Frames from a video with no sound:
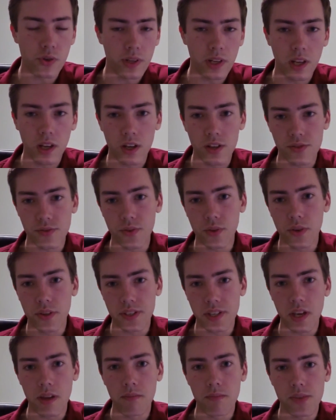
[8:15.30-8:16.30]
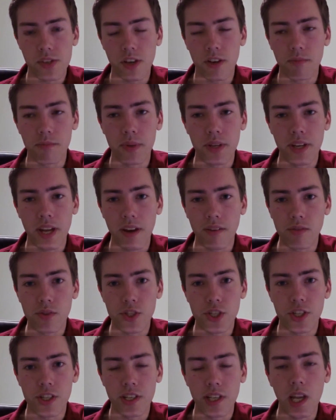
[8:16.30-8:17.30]
during the last few attempts, I've been
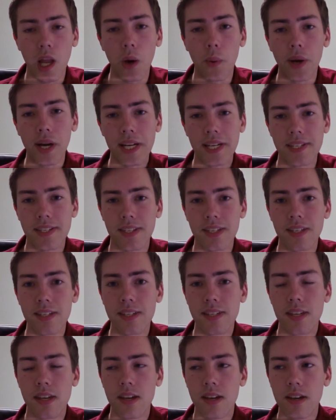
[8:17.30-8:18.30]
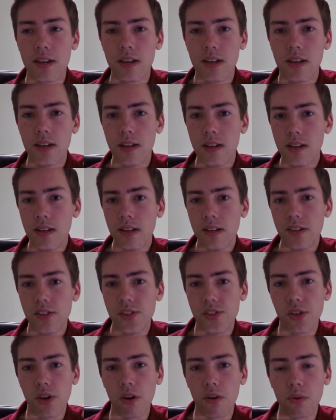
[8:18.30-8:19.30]
averaging low 80s.
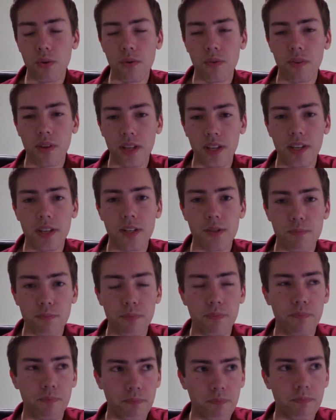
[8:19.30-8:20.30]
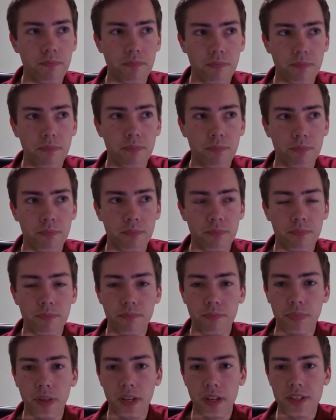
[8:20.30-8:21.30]
So it's
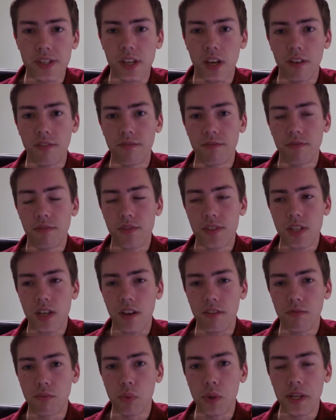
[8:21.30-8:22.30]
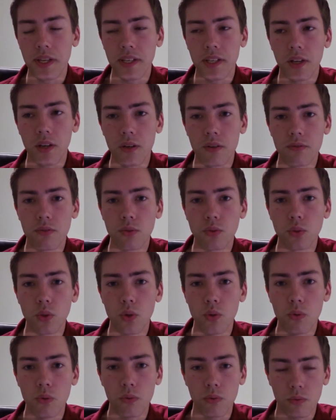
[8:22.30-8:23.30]
been a tough week
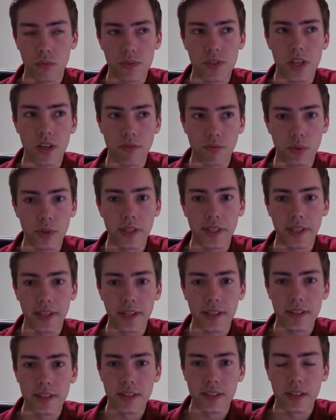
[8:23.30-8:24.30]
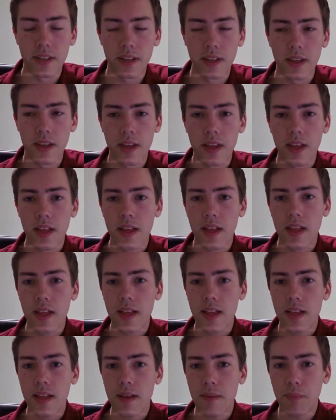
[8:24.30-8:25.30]
overall, tough weekend.
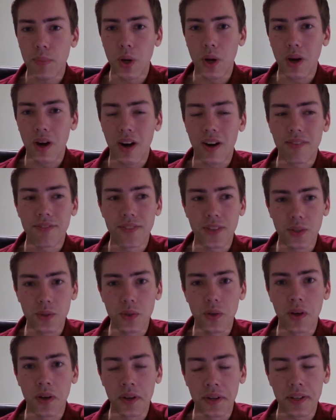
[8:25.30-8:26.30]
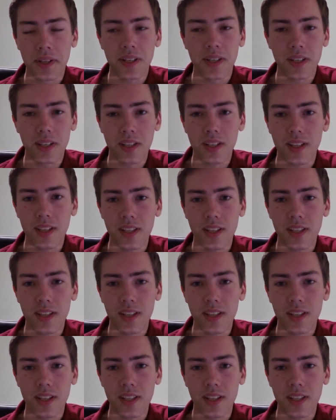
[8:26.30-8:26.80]
But I feel like